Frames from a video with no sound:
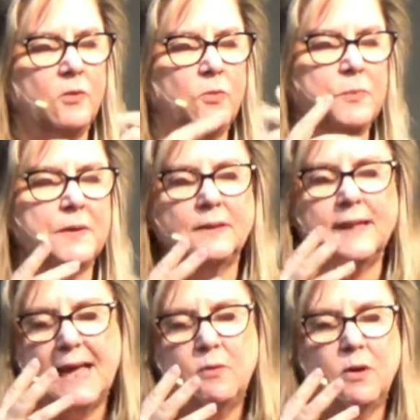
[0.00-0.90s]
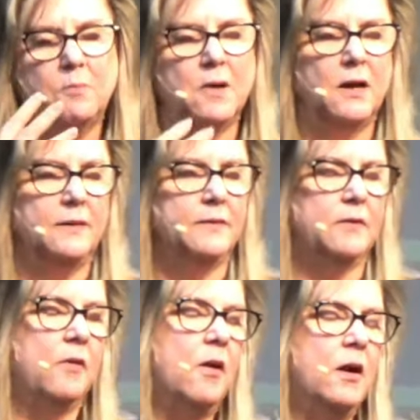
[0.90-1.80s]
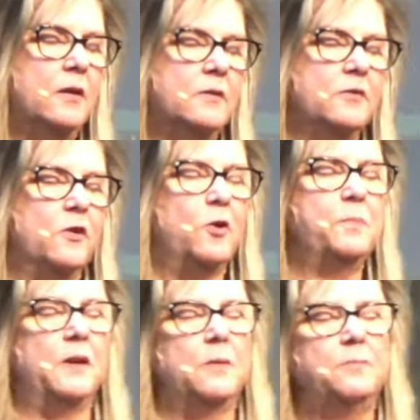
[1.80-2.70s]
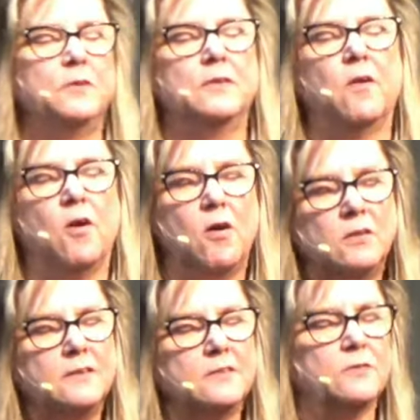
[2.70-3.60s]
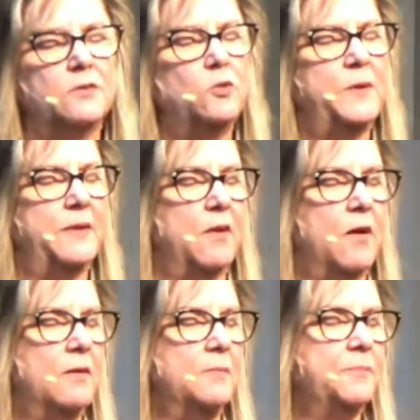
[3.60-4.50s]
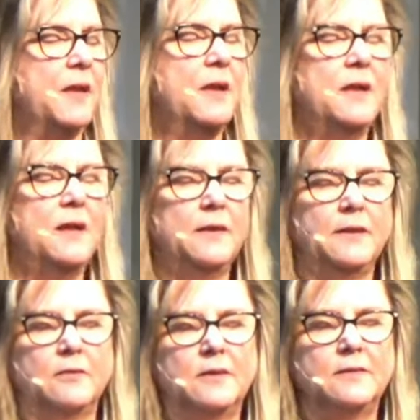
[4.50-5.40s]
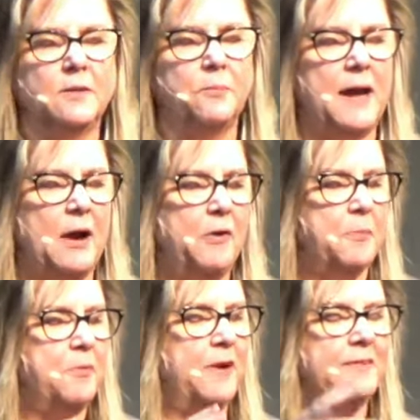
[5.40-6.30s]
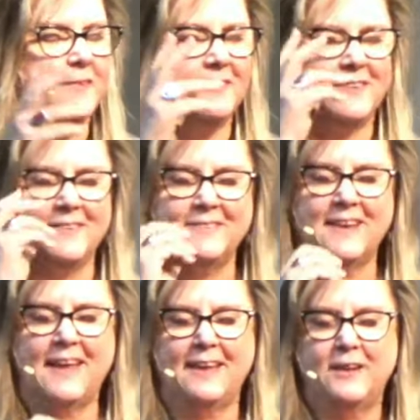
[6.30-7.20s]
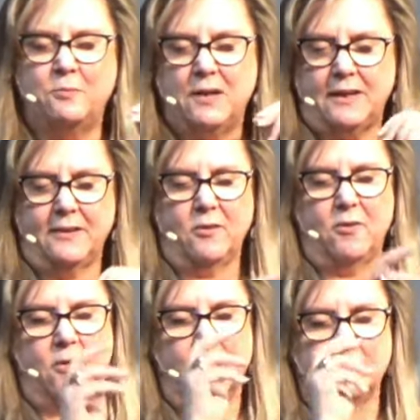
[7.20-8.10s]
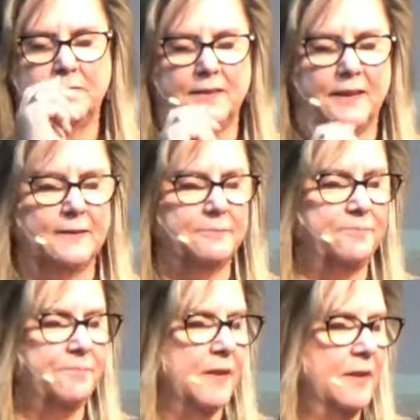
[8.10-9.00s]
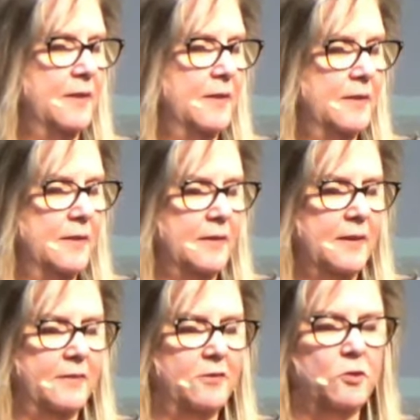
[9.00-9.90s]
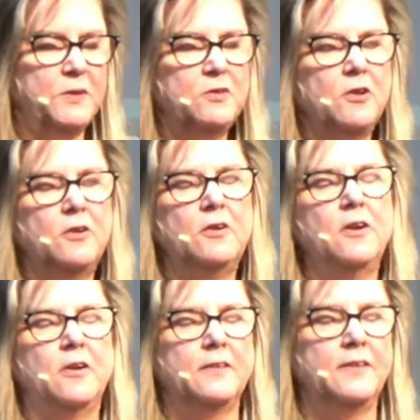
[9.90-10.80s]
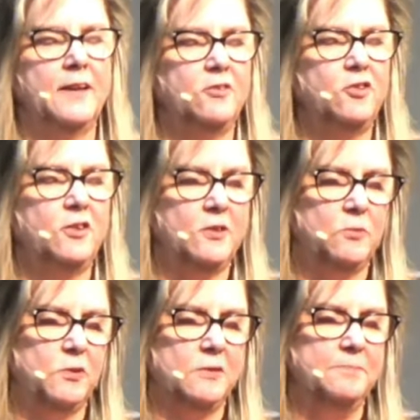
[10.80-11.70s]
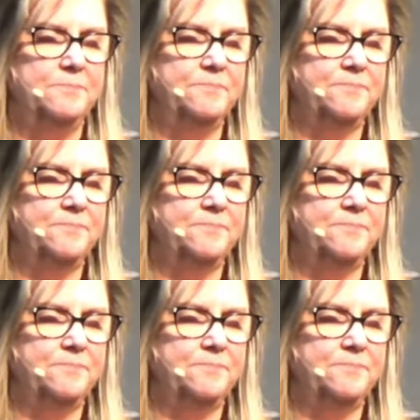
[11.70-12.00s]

when we allow our minds and our hearts to open up to the allness of who we are, there is a power and a presence that is animating all of that. And so we turn our attention inward,